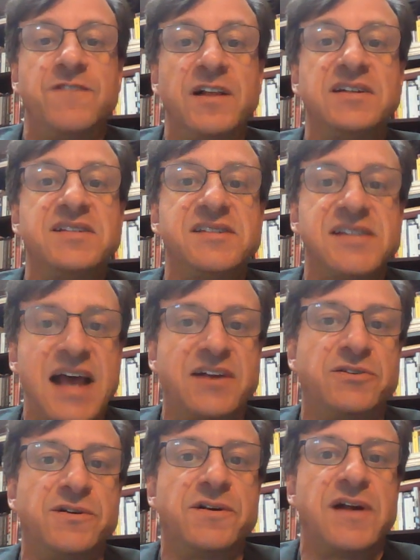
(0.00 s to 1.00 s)
Phyllis
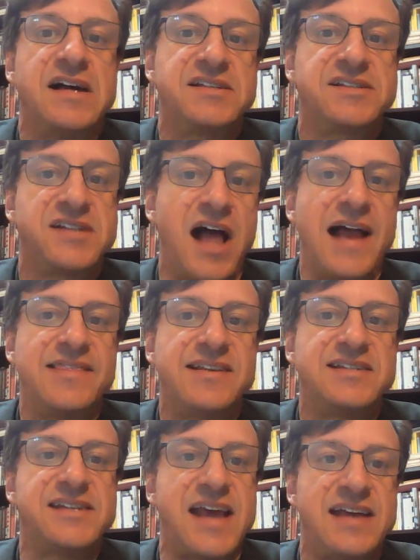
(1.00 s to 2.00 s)
Seckler
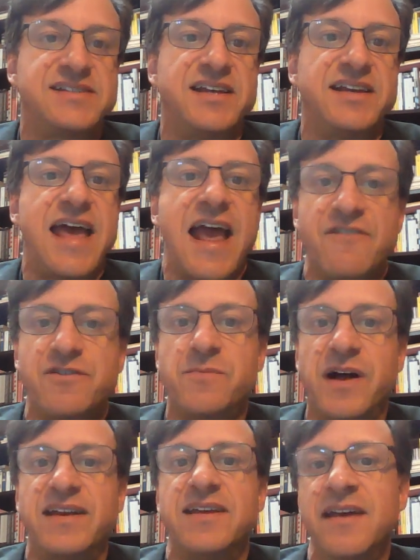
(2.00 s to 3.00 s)
assigned this essay to
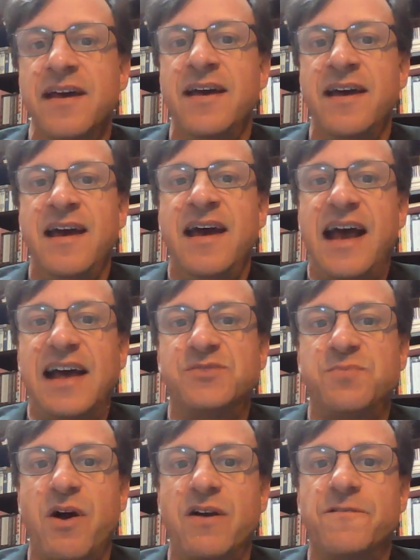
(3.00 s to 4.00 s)
everybody
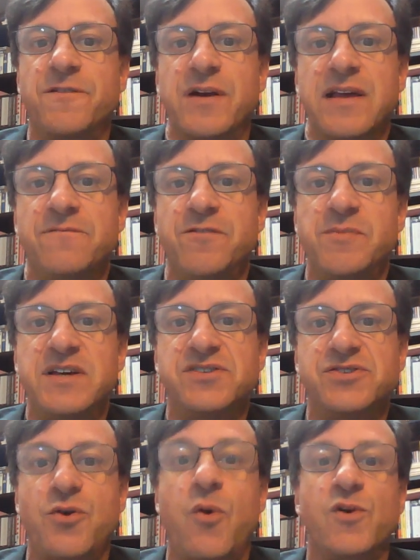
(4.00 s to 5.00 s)
as part of her
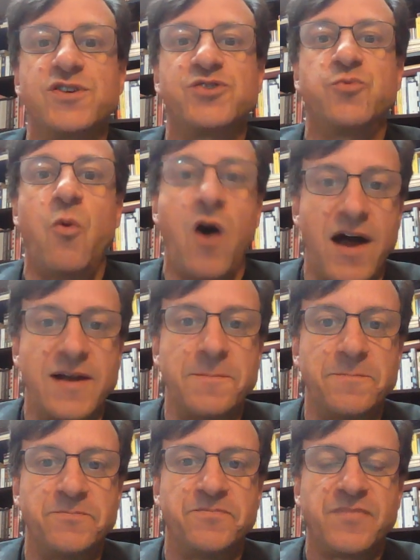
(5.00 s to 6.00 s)
infamous Course 1.